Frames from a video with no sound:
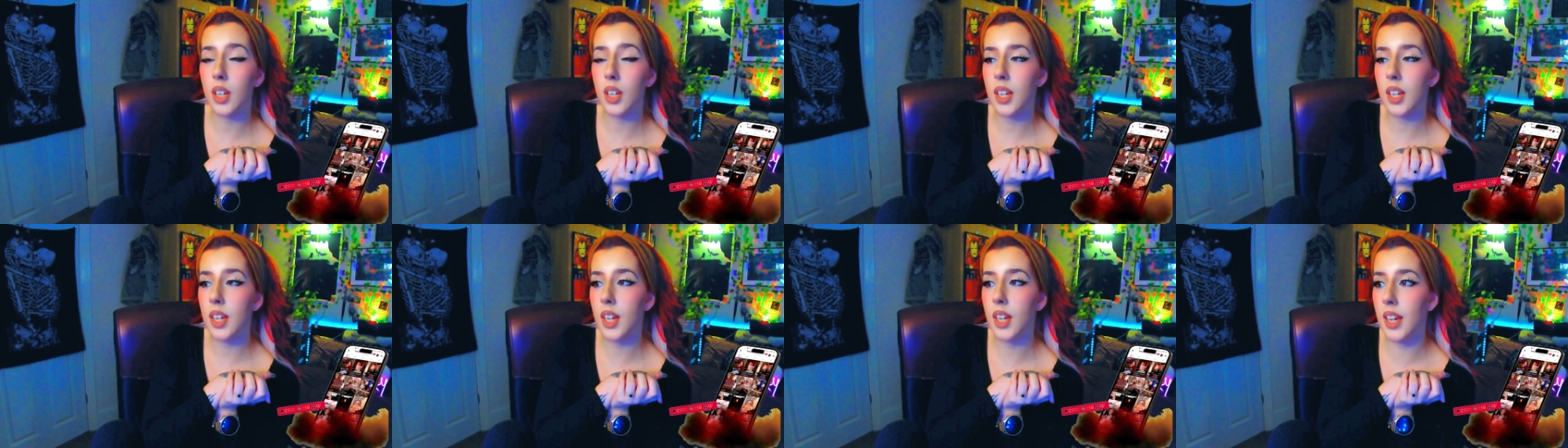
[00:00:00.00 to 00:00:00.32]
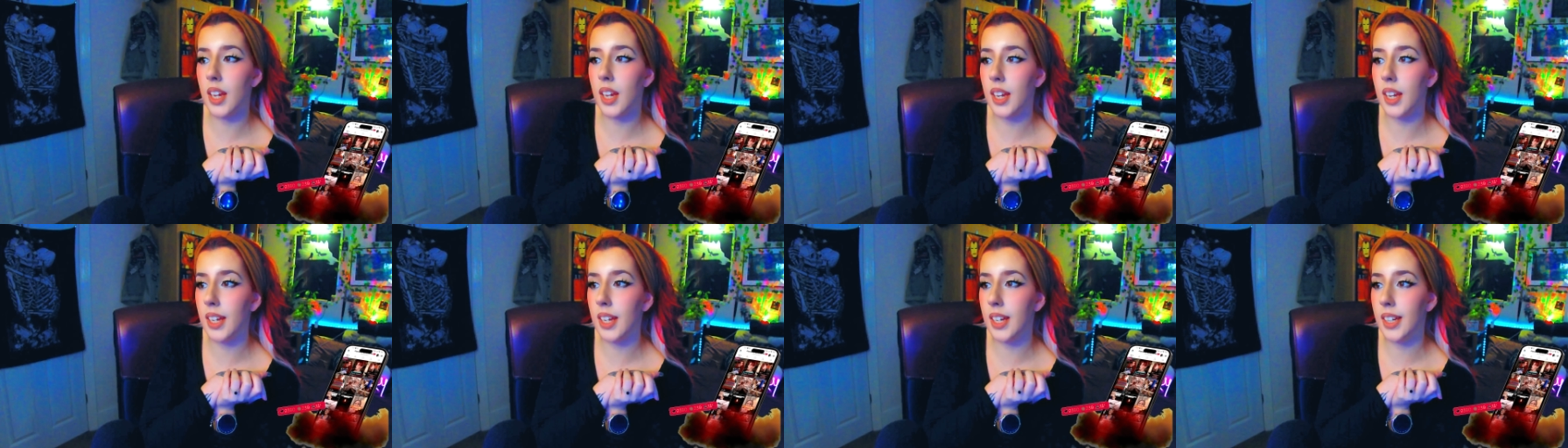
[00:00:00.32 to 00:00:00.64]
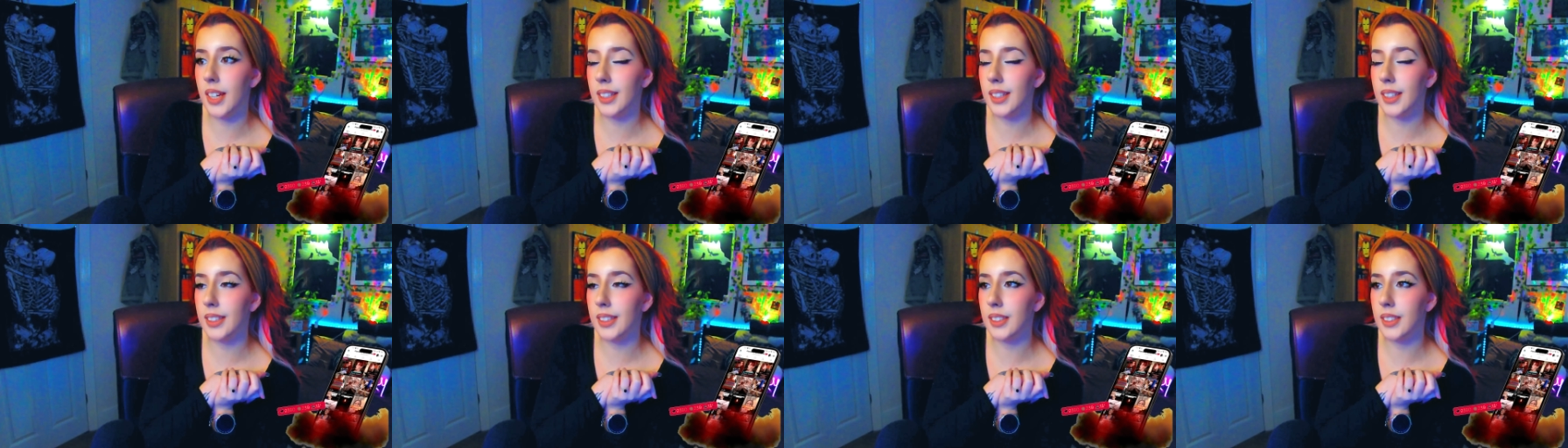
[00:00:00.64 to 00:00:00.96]

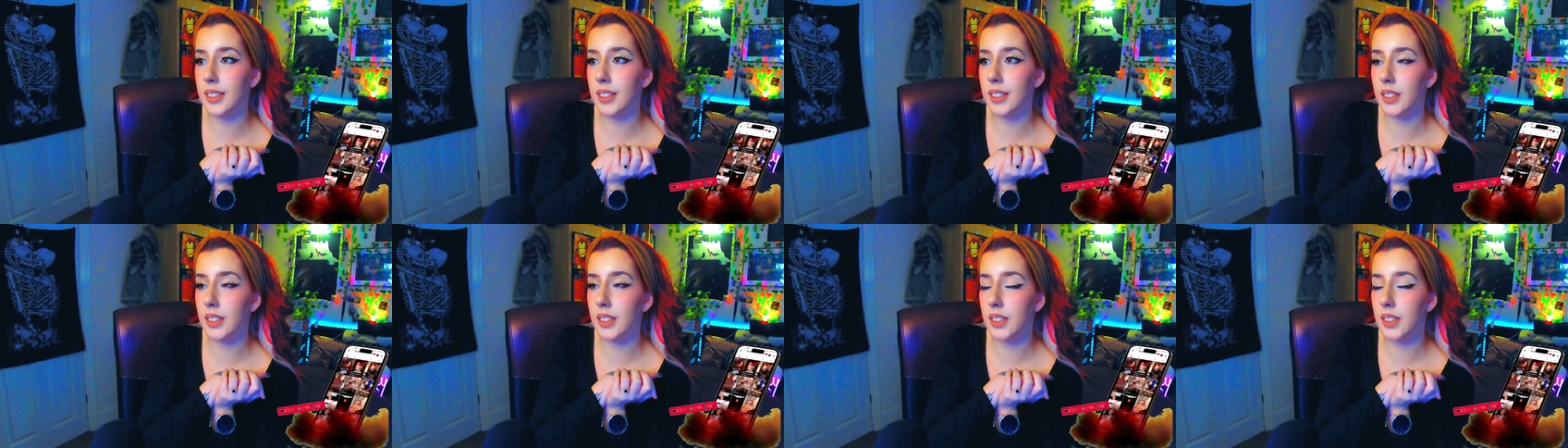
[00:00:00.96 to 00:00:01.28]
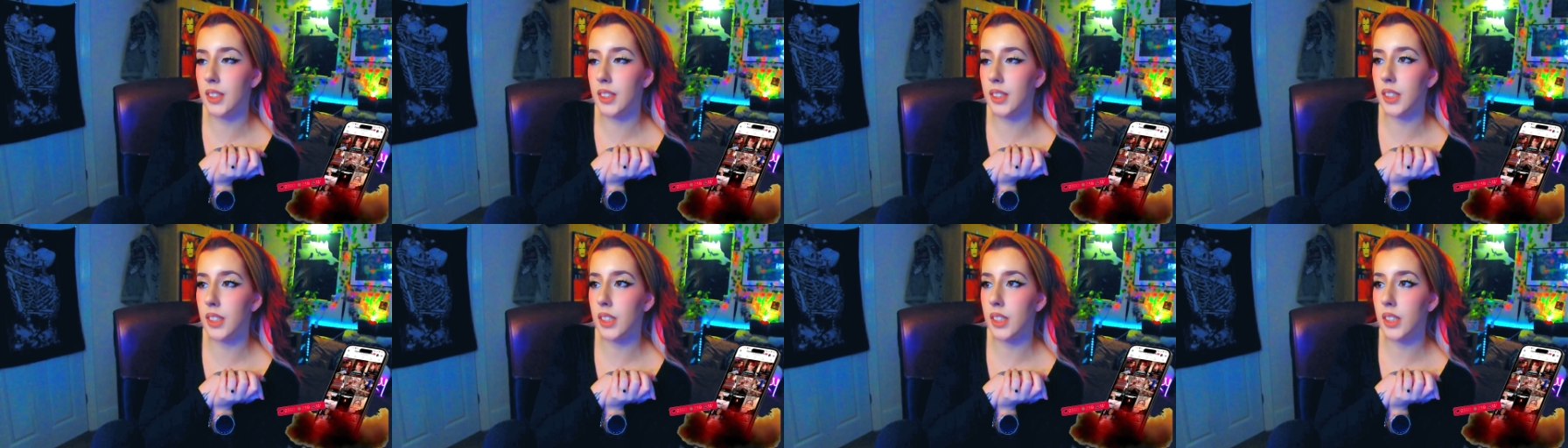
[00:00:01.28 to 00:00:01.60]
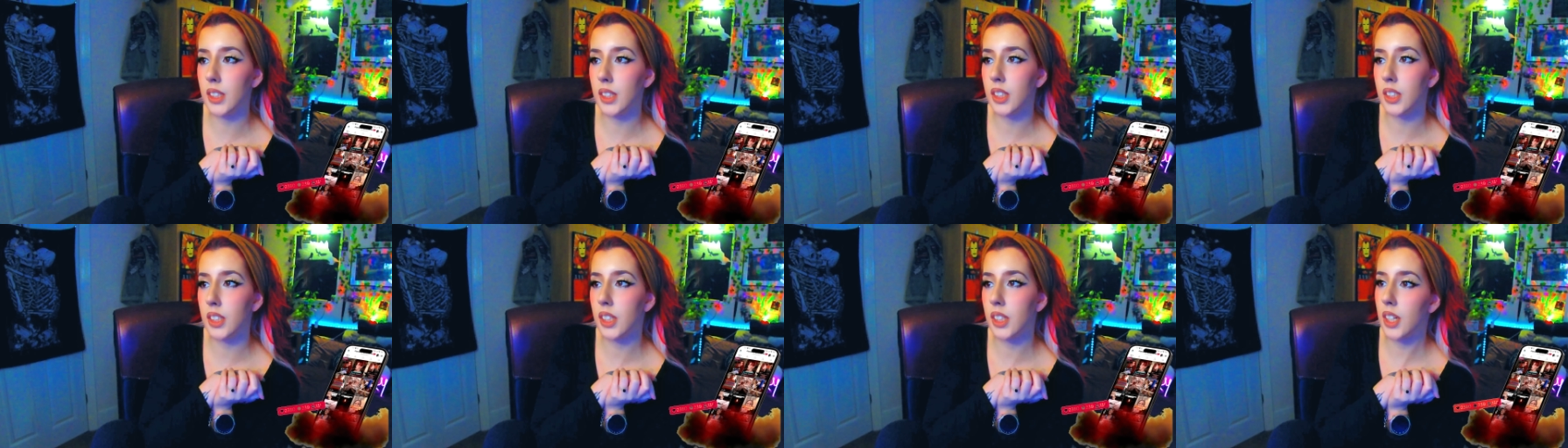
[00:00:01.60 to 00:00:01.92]
and
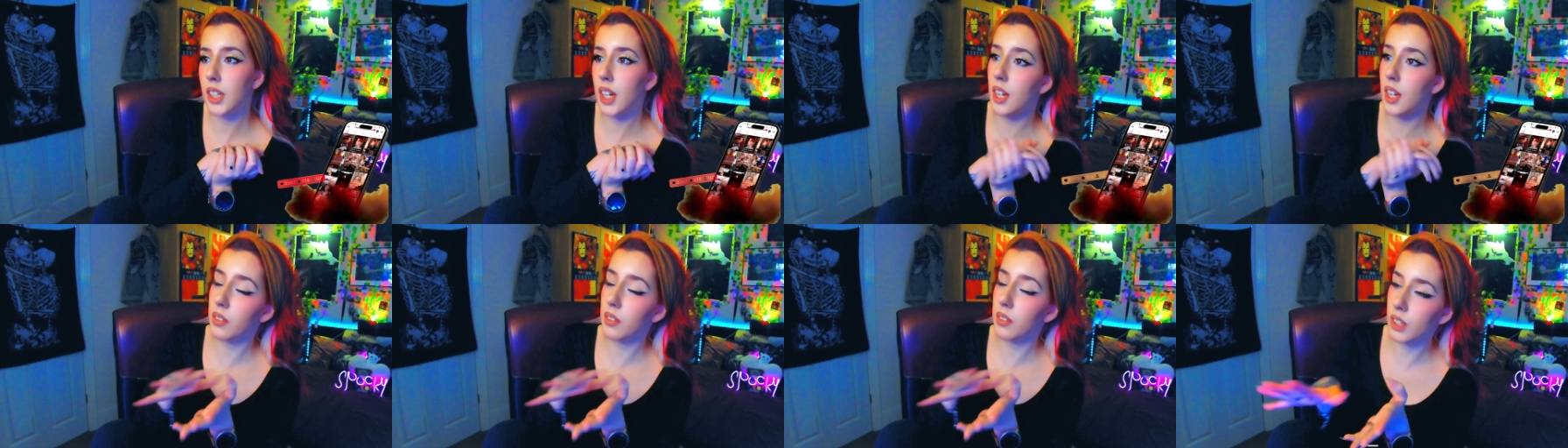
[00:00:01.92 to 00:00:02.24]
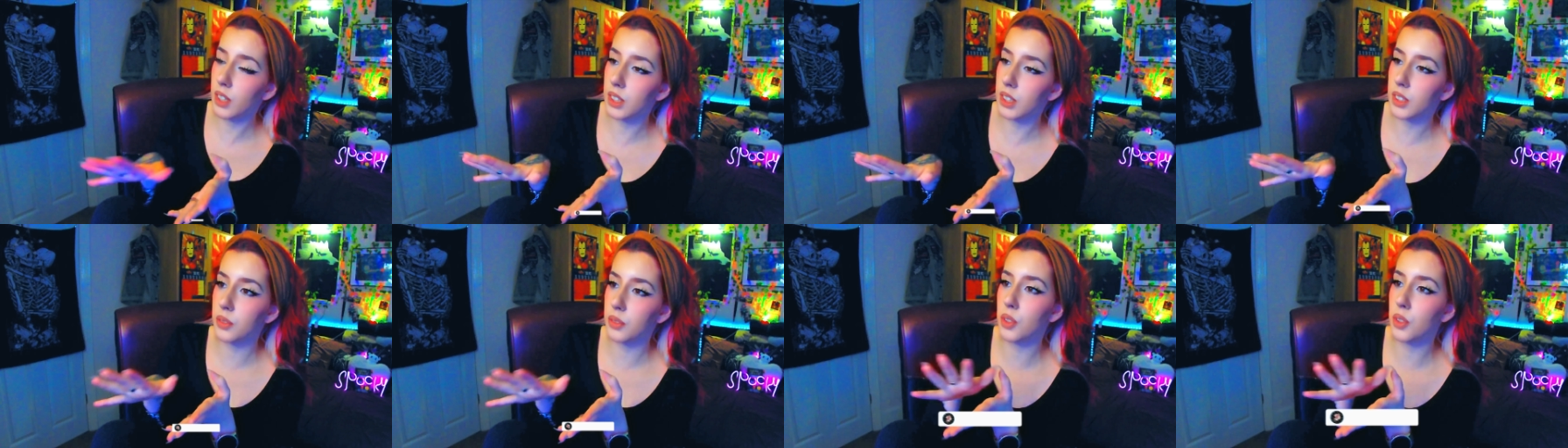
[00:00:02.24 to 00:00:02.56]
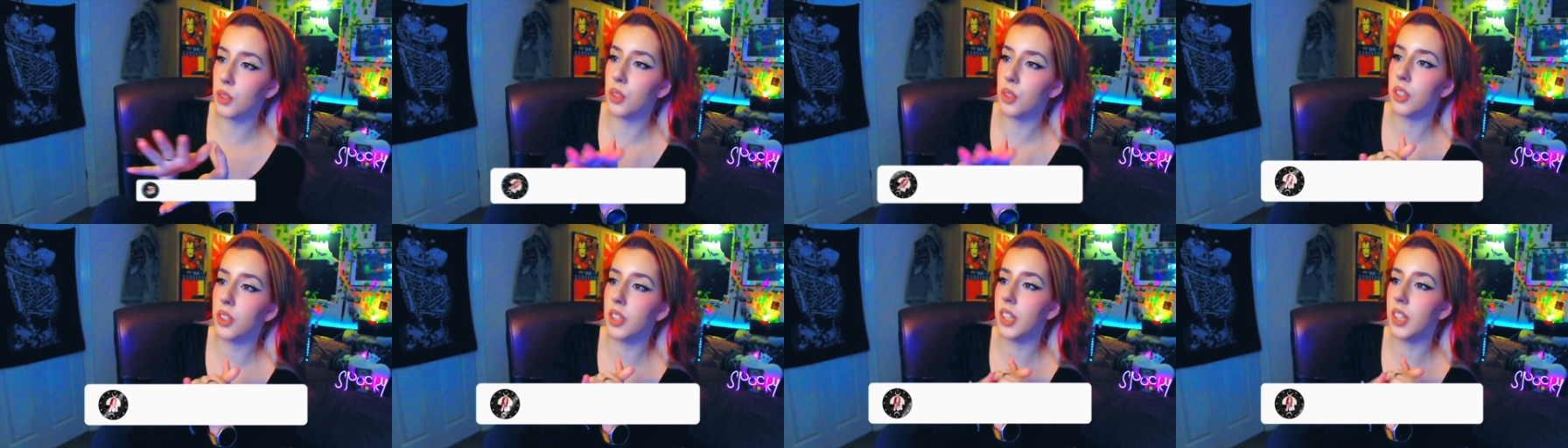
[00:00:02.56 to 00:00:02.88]
I found a
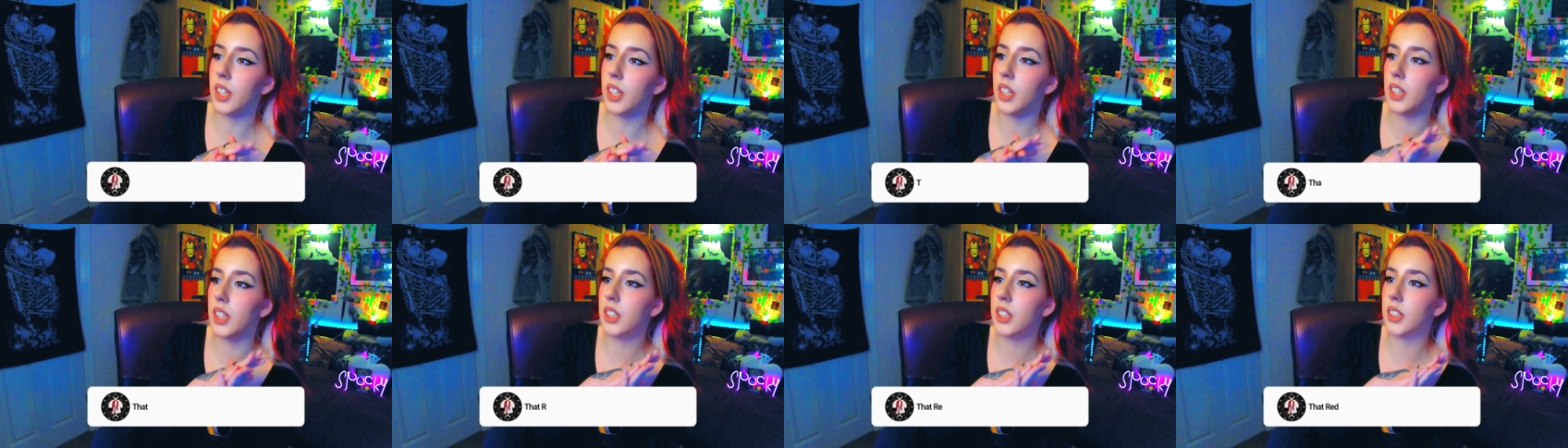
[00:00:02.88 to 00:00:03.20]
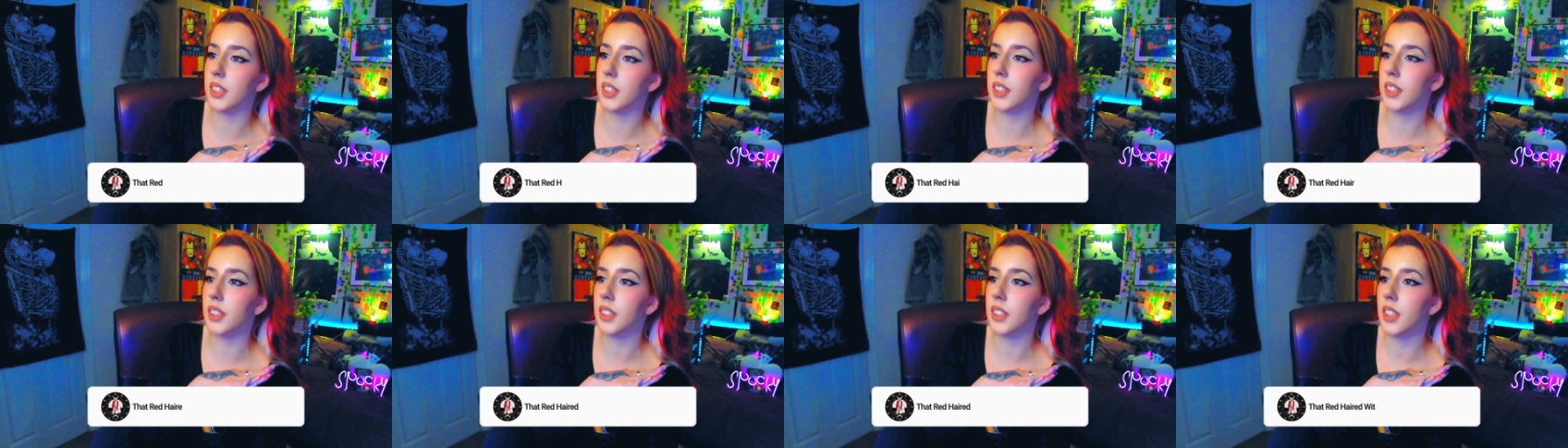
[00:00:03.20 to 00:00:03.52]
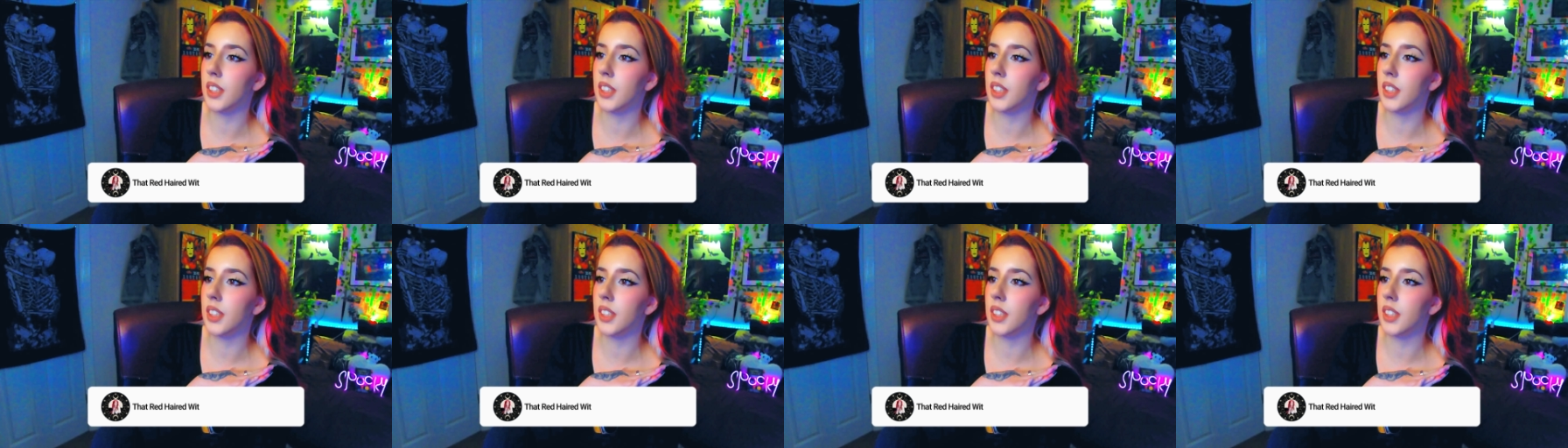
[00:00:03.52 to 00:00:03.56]
few things